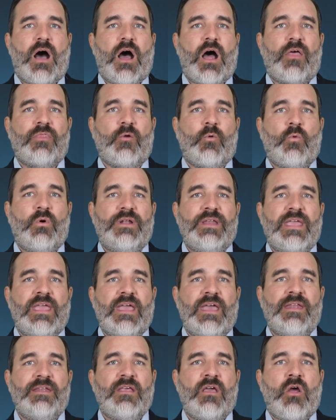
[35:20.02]
On the one
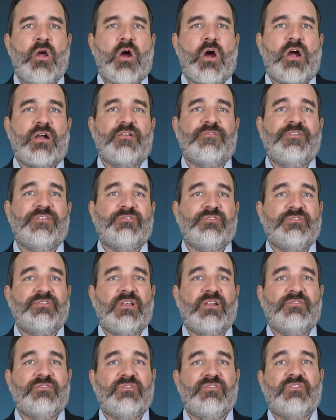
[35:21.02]
hand, artificial
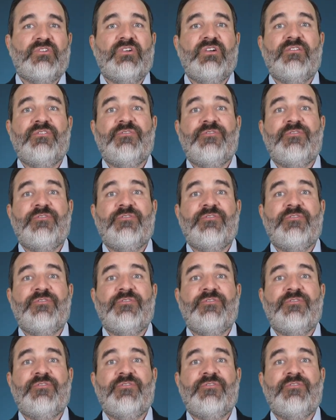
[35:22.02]
intelligence could